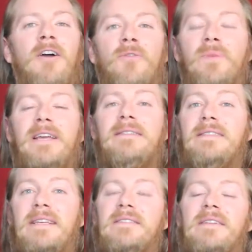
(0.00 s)
Are we
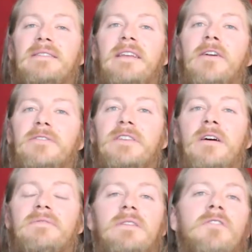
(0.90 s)
distancing
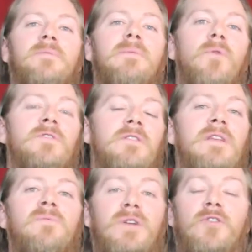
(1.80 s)
ourselves a little bit more so
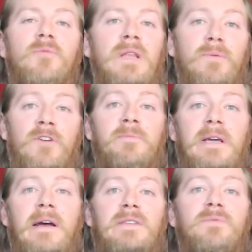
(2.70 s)
than we normally would
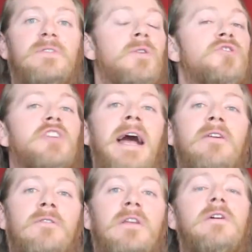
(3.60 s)
because we're so
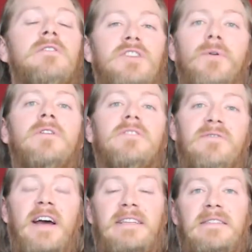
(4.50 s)
shackled to our
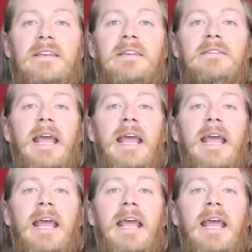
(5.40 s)
devices?